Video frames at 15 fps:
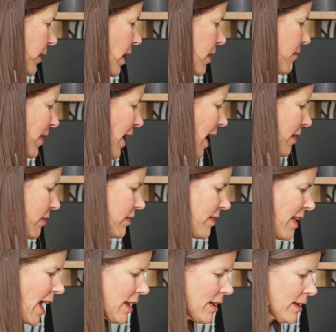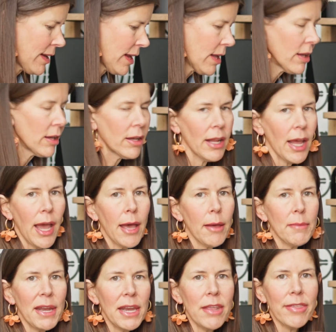if I haven't added in
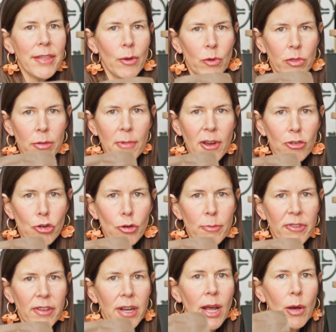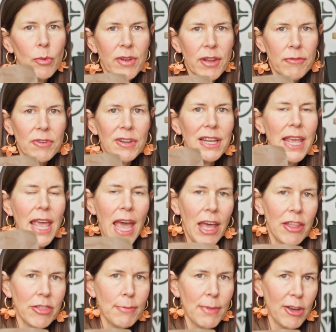anything with the mushrooms in, I would definitely
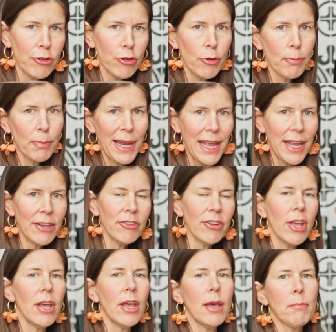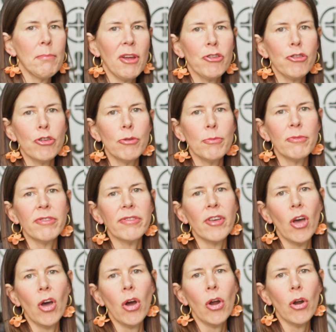add the mushroom blend. Mushrooms
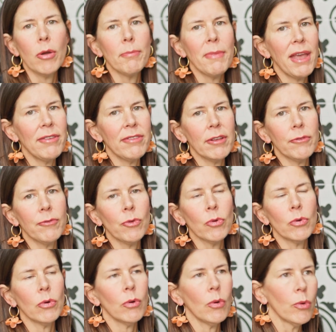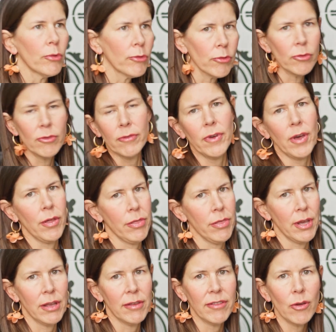are amazing for all sorts of health
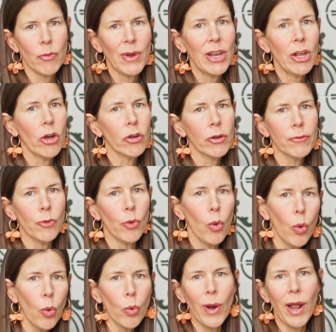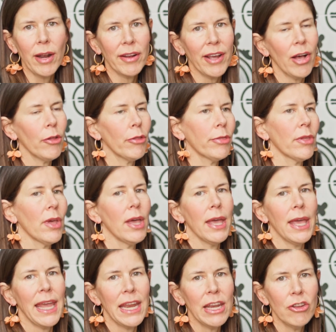things. They really are good for all-round health,
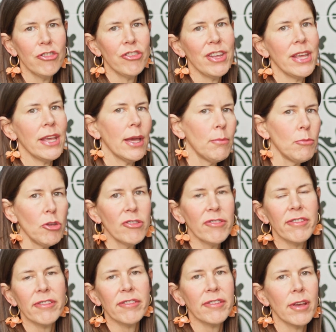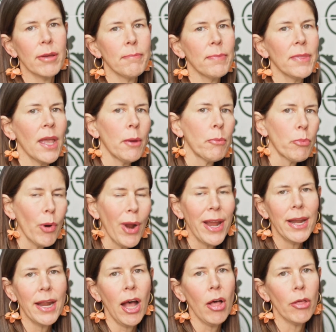energy, immune system,
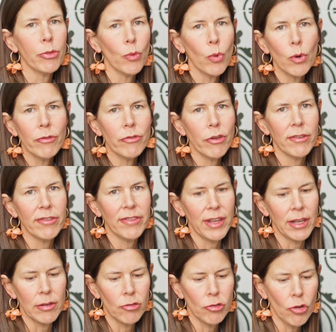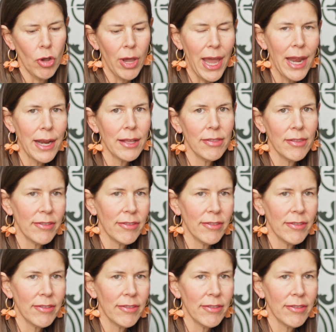brain health, all of those things. So adding